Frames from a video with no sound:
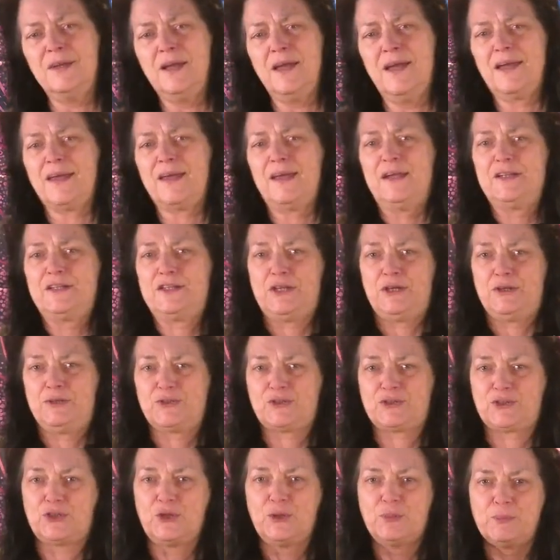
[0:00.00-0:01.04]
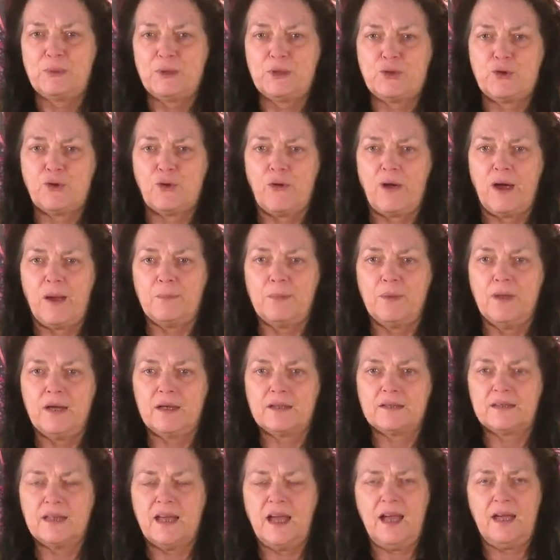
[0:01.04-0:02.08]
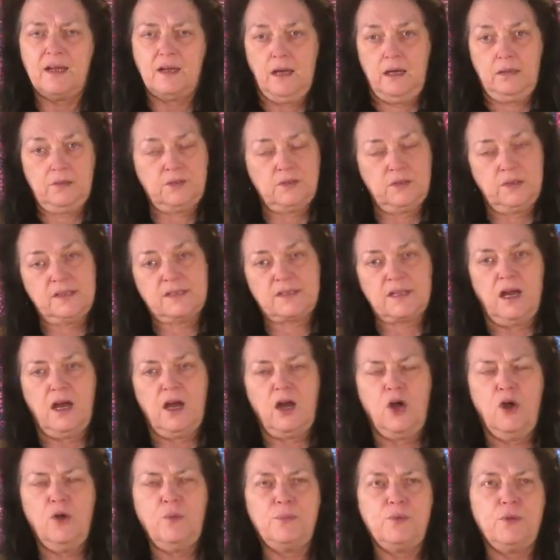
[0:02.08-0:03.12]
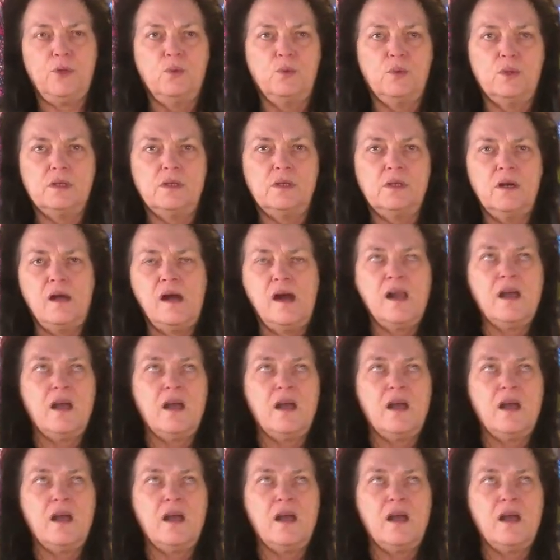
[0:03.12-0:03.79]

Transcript: not going to do stupid crap like that. At least I hope you wouldn't.